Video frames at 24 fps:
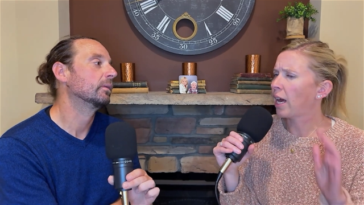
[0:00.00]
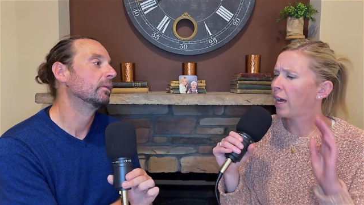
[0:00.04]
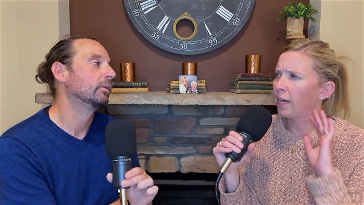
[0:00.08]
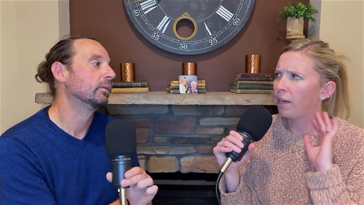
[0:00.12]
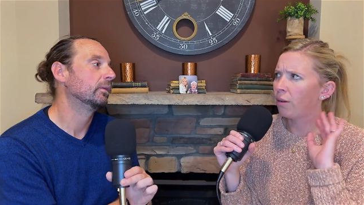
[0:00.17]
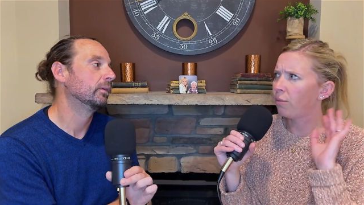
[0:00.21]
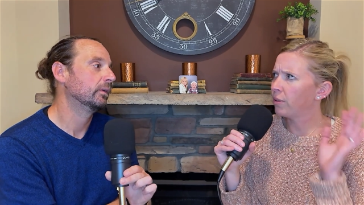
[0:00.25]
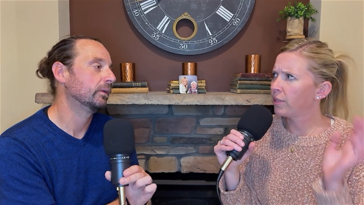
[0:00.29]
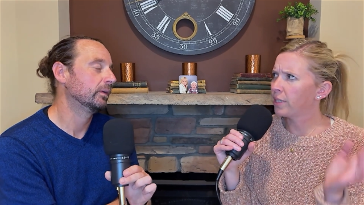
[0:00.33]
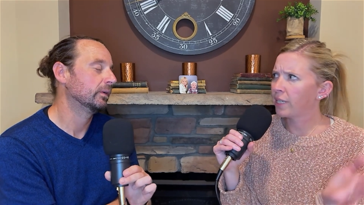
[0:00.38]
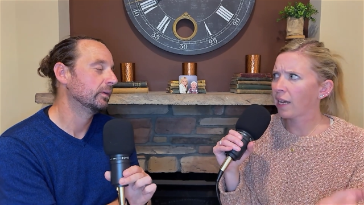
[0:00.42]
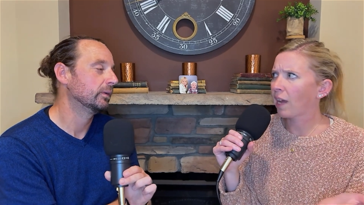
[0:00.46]
Speaker 1: It
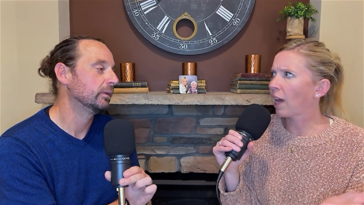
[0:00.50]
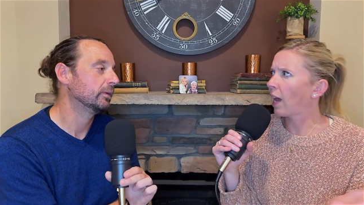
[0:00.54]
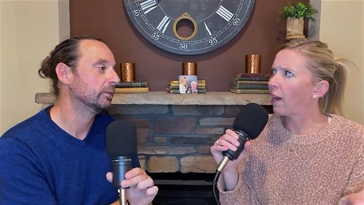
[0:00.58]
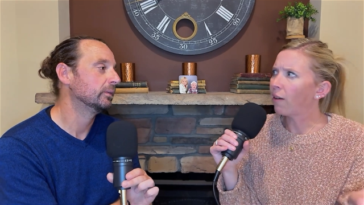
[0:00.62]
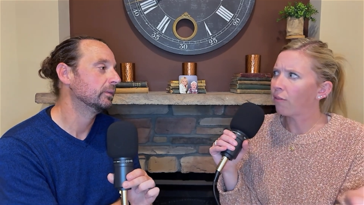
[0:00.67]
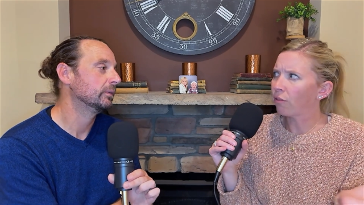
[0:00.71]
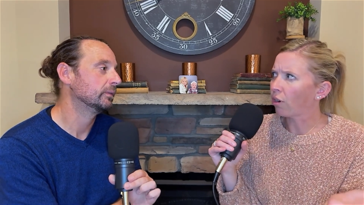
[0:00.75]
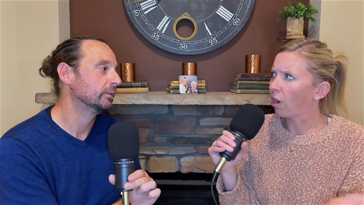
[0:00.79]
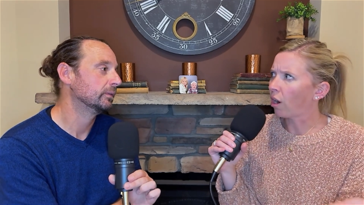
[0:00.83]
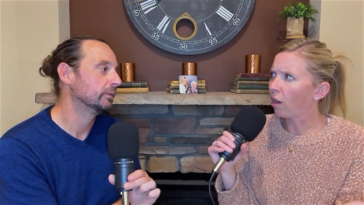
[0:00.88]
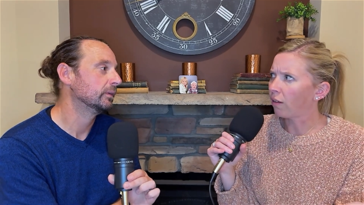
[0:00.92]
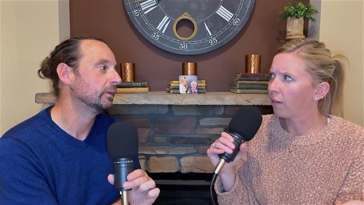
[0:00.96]
was like every
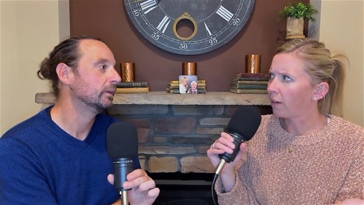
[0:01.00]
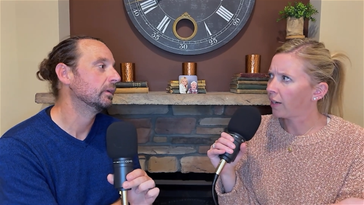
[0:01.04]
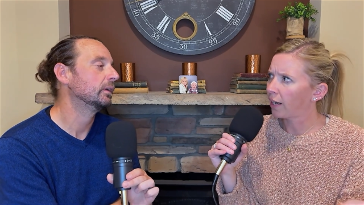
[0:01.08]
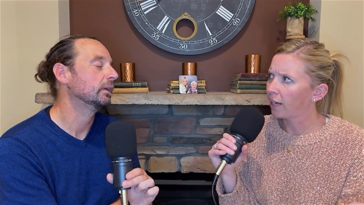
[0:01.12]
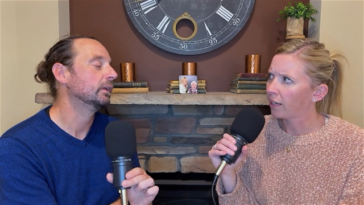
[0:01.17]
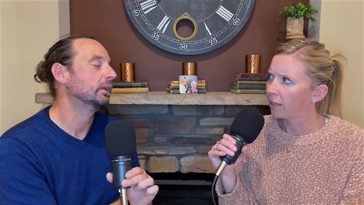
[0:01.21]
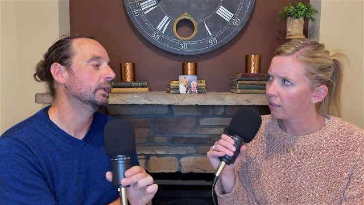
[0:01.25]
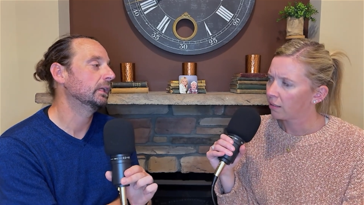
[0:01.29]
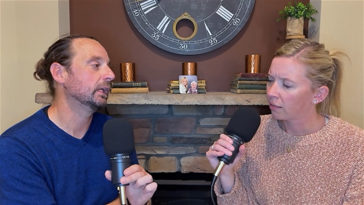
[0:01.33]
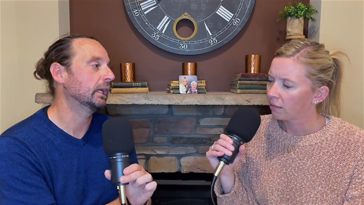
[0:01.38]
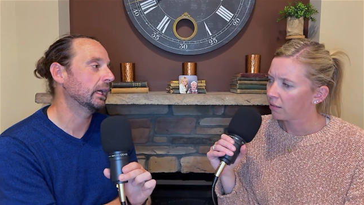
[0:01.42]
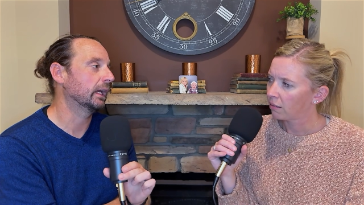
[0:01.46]
holiday.
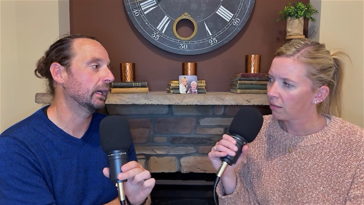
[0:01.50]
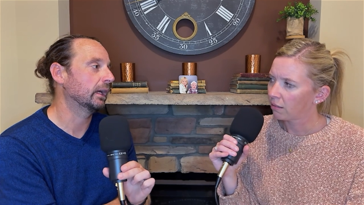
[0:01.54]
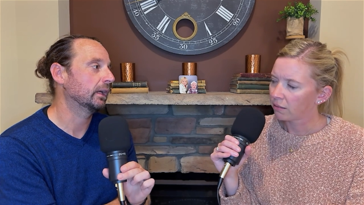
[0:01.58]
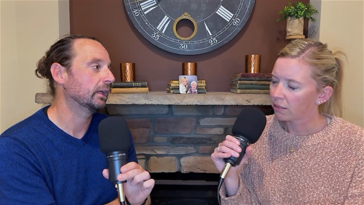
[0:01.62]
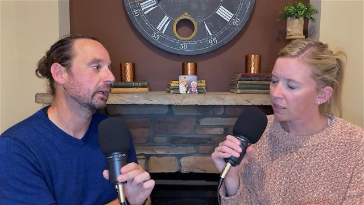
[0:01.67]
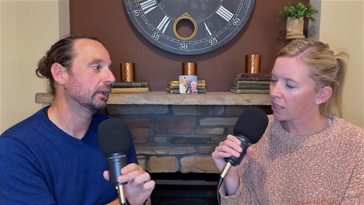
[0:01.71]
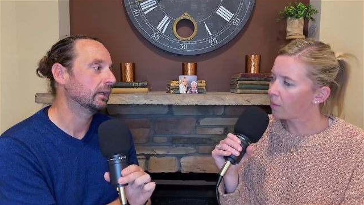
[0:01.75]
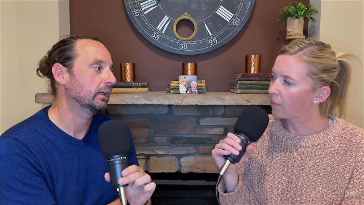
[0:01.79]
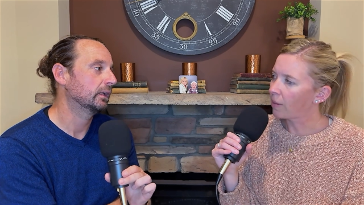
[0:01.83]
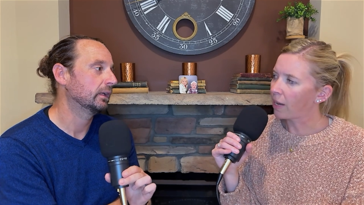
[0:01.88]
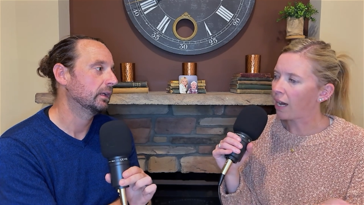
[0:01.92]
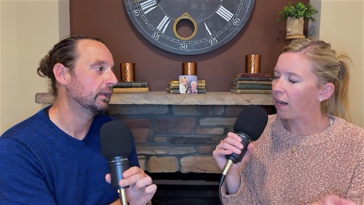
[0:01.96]
Yeah.
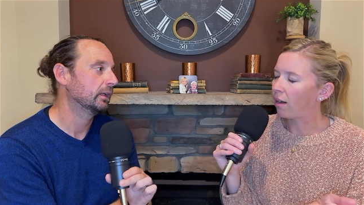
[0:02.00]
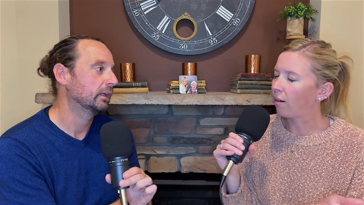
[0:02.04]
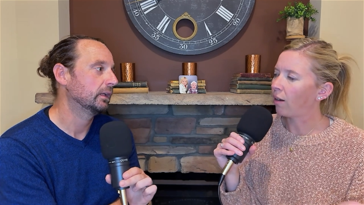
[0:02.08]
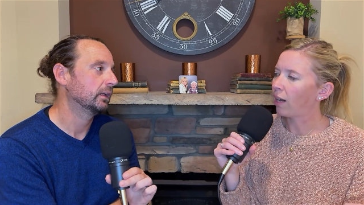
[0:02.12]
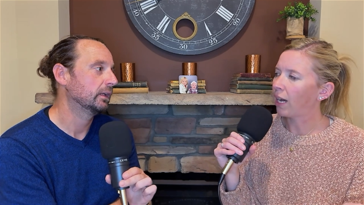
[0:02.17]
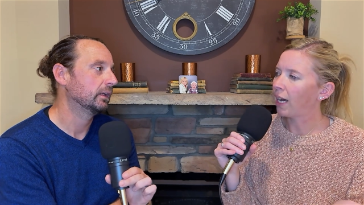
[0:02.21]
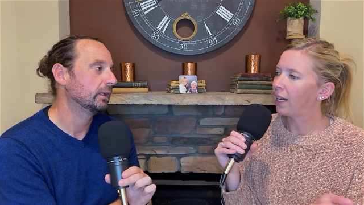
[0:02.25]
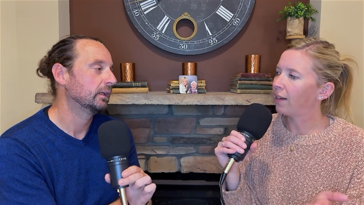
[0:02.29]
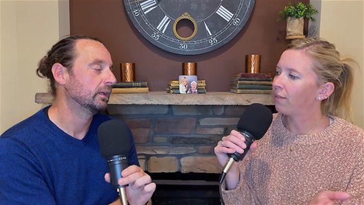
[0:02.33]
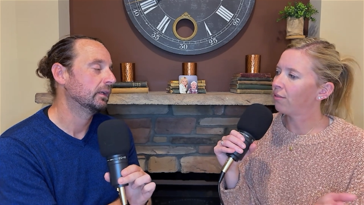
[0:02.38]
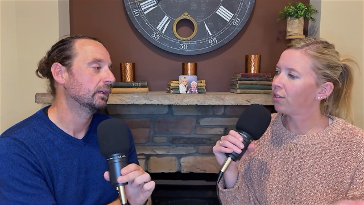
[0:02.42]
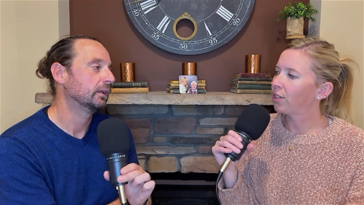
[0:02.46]
Somehow,
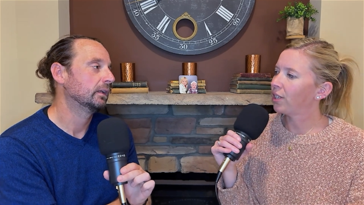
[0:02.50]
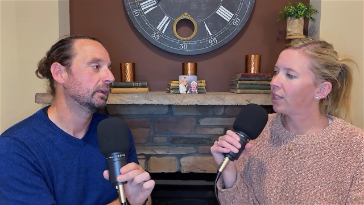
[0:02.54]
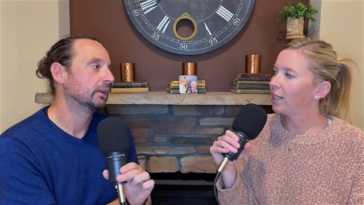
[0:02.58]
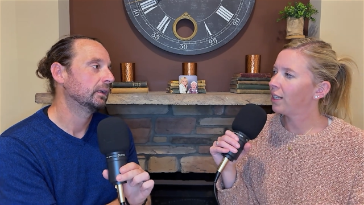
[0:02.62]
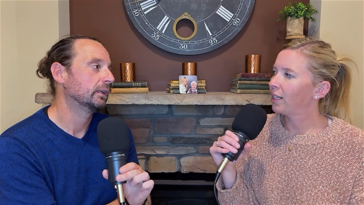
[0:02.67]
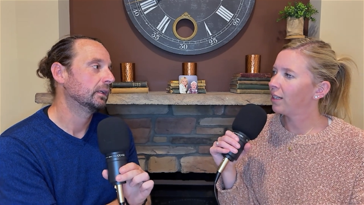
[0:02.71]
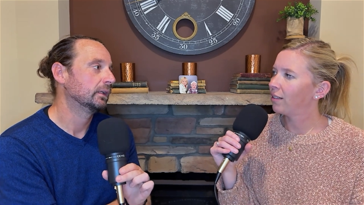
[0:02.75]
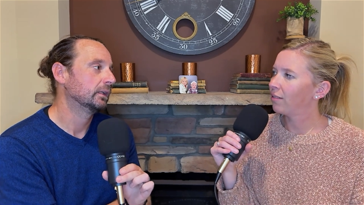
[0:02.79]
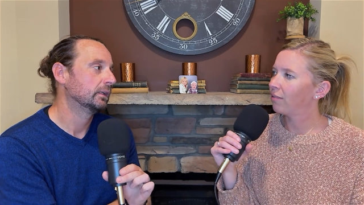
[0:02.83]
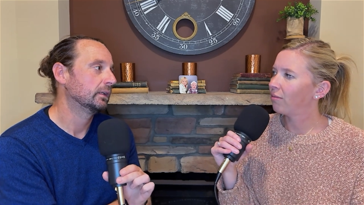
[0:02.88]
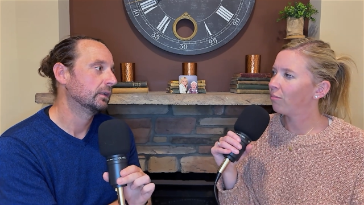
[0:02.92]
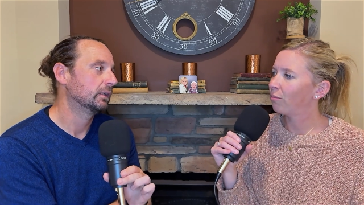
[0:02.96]
every
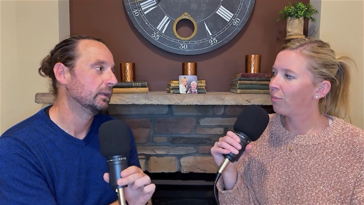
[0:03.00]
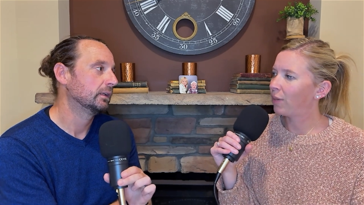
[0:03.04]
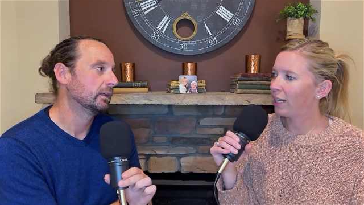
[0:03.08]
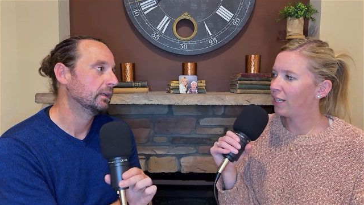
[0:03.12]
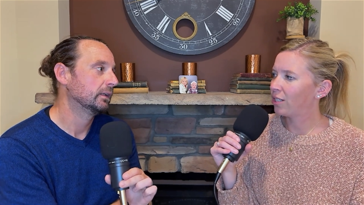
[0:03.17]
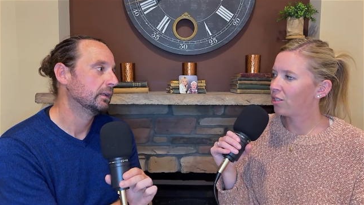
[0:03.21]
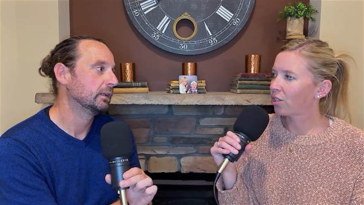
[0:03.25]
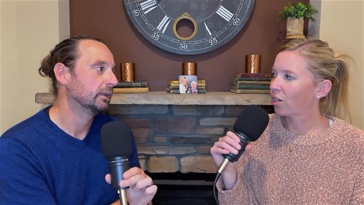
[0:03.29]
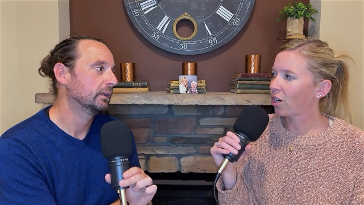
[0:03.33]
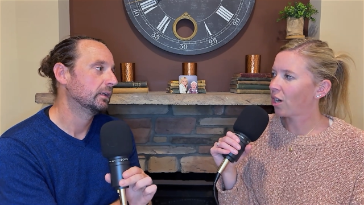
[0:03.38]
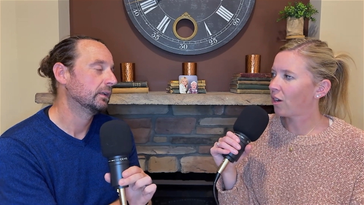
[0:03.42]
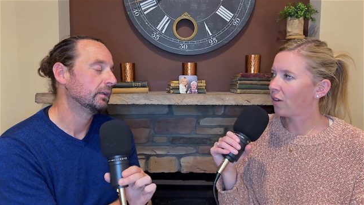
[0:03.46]

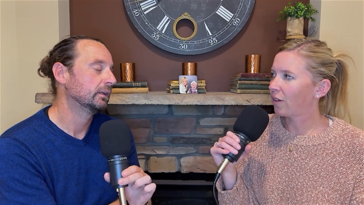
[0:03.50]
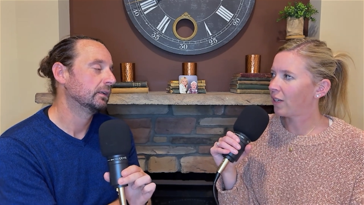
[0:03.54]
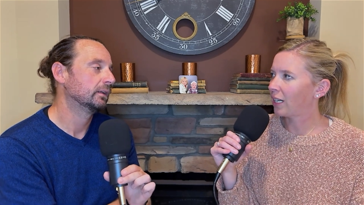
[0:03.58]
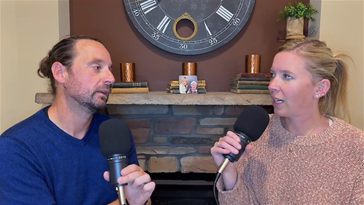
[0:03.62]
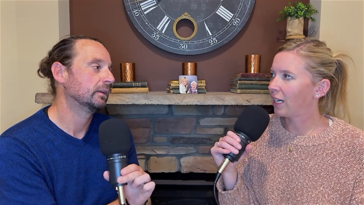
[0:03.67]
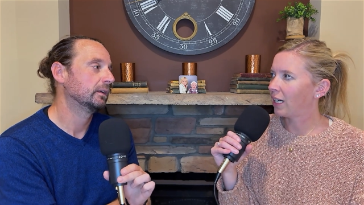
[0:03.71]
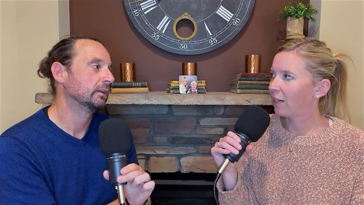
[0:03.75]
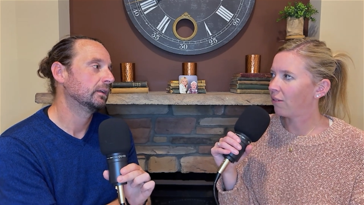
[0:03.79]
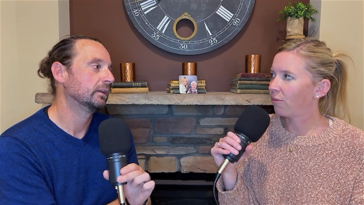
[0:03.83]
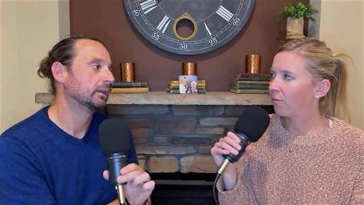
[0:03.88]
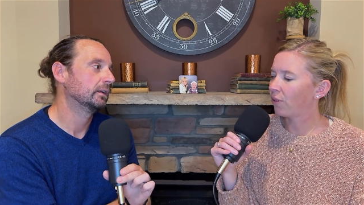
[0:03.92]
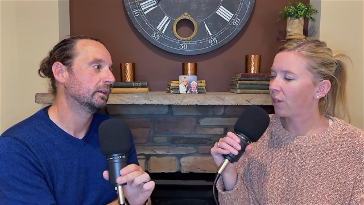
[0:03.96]
major
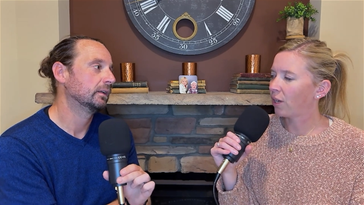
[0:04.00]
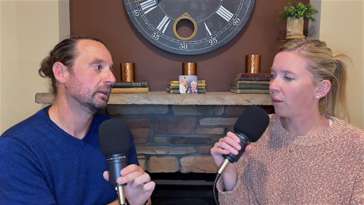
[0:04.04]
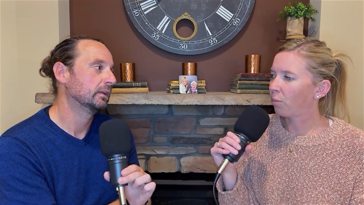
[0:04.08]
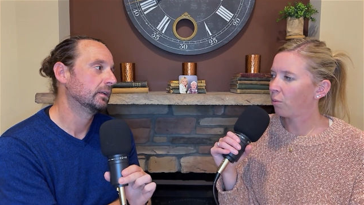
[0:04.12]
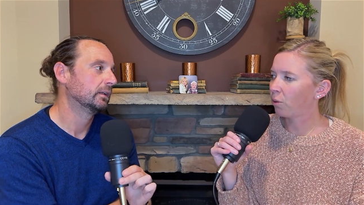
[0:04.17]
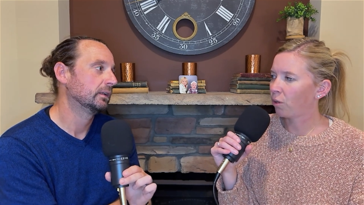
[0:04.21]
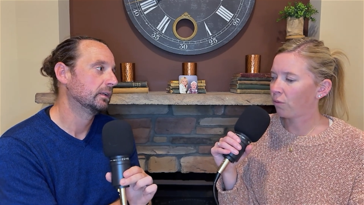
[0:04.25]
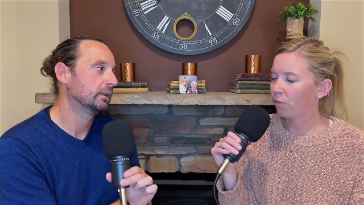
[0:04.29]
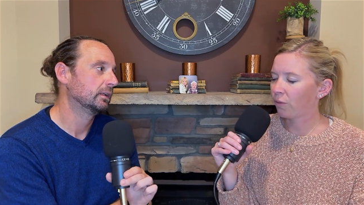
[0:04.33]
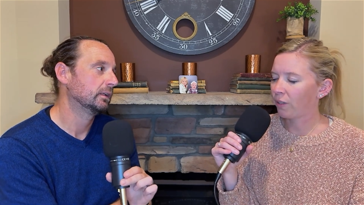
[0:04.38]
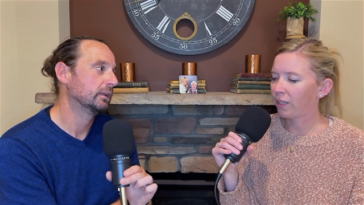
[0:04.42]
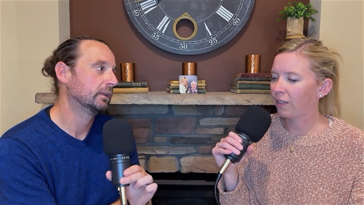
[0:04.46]
holiday fell
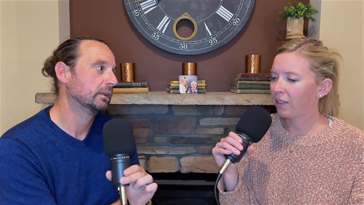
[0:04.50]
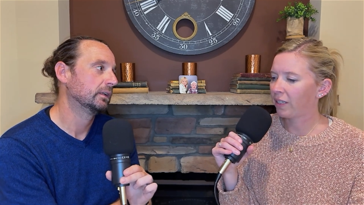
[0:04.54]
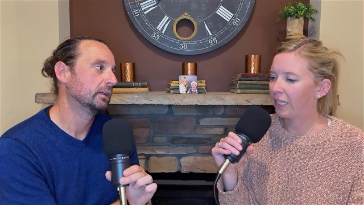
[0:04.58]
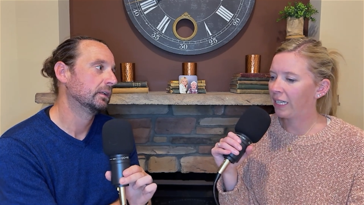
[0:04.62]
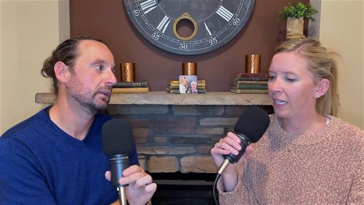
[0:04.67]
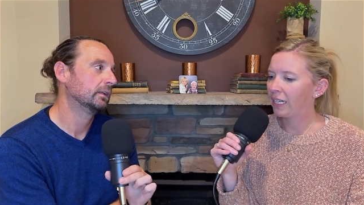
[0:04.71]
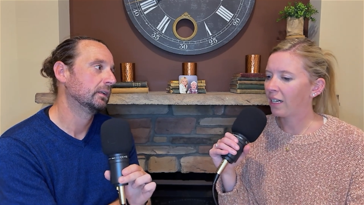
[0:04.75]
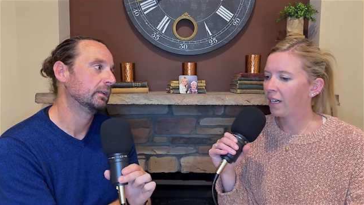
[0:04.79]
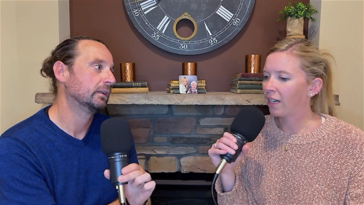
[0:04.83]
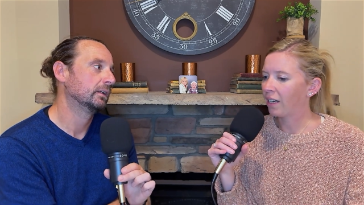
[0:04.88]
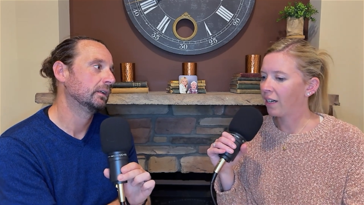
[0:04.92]
perfectly,